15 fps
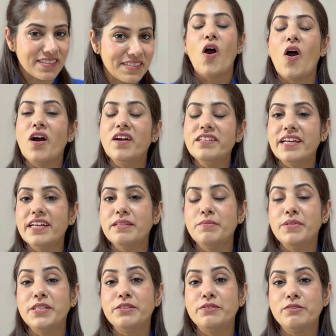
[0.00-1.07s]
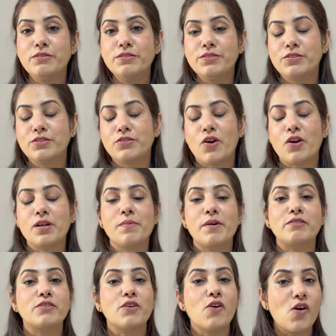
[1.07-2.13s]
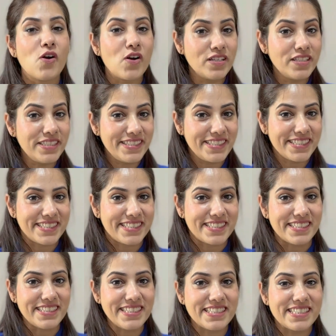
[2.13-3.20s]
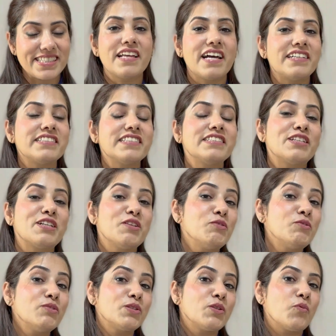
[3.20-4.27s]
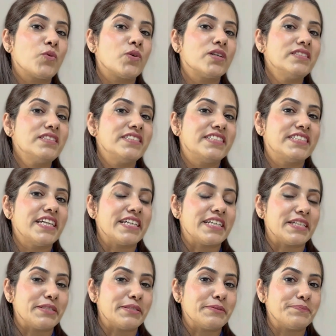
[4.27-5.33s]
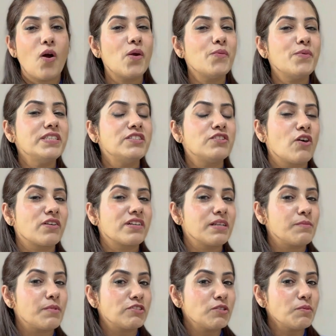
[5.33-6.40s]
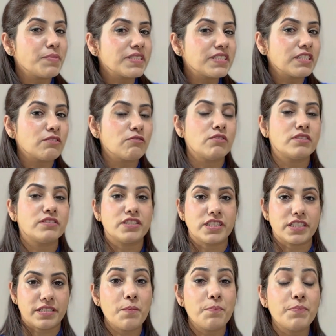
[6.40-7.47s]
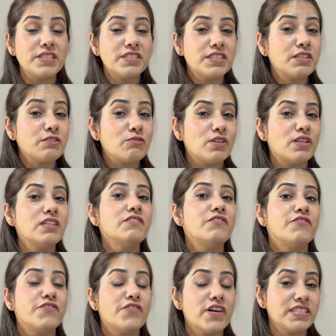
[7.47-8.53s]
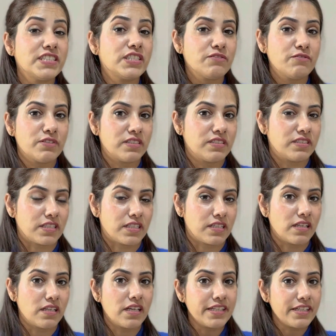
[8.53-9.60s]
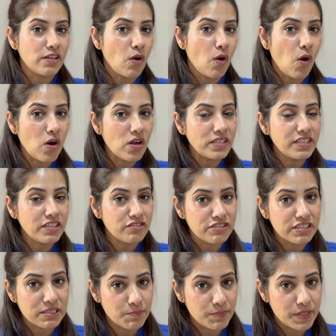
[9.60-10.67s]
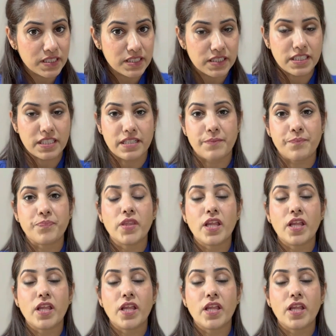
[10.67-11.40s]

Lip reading: On can be used to talk about holidays that include the word day, or when talking about a particular day, a particular festival day, like on Christmas Day,